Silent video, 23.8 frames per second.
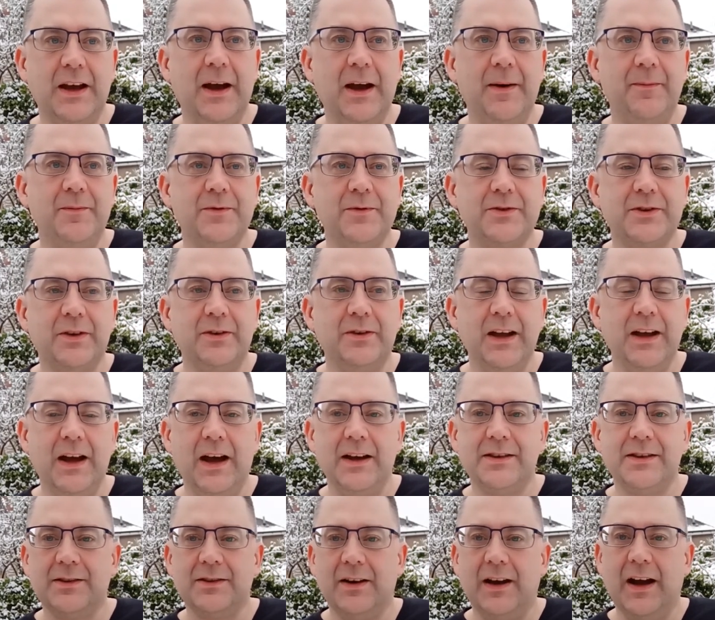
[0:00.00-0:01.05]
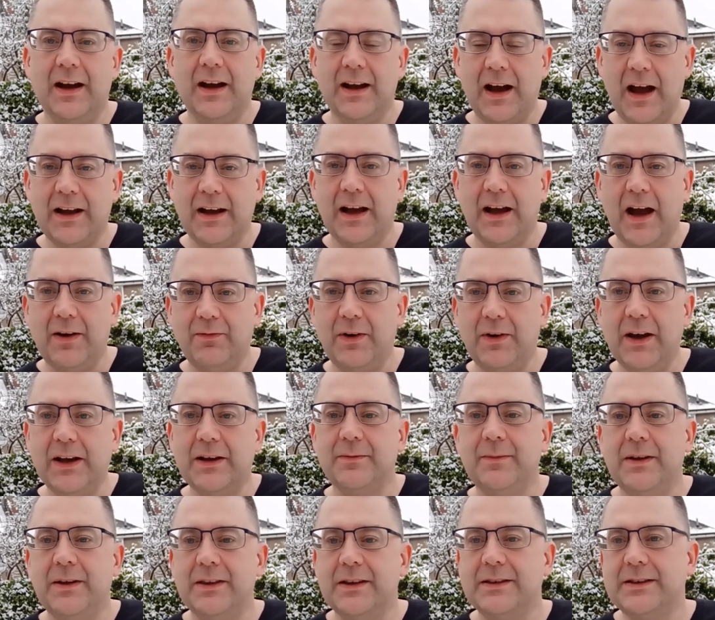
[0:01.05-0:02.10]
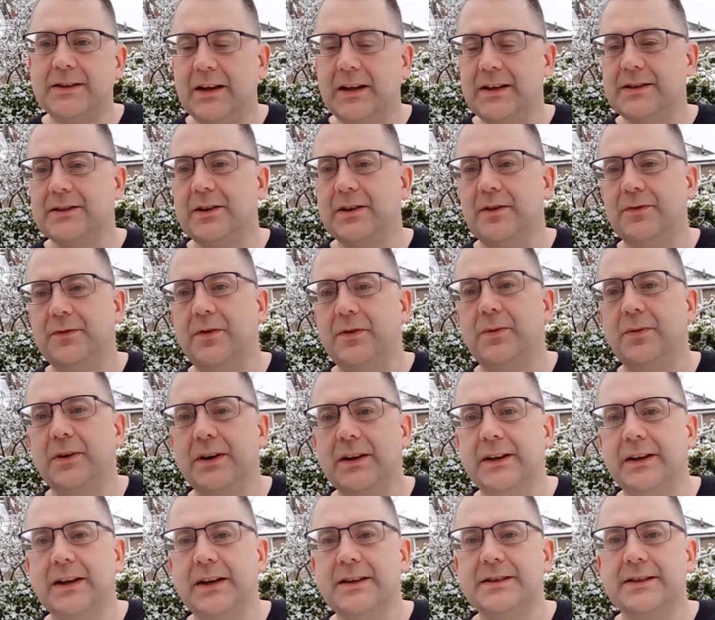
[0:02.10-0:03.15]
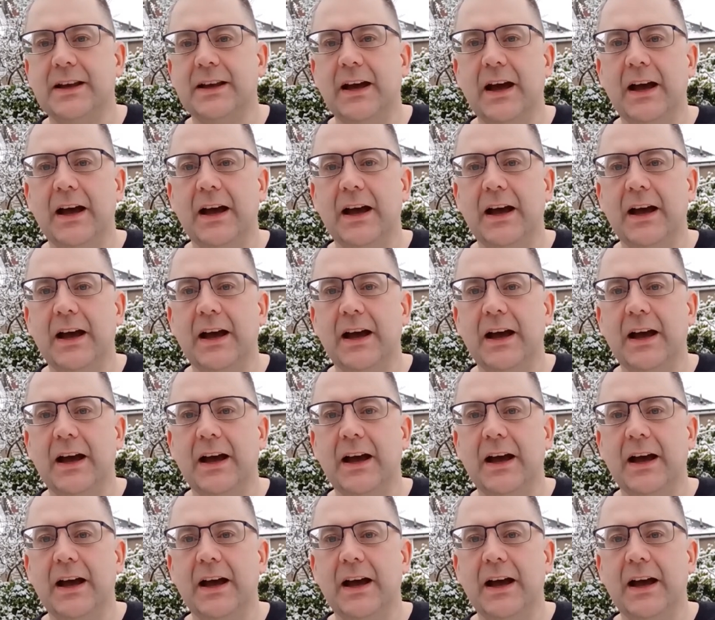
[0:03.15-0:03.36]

Um, so yeah, so I, I, I, recommend the telescope for what it is.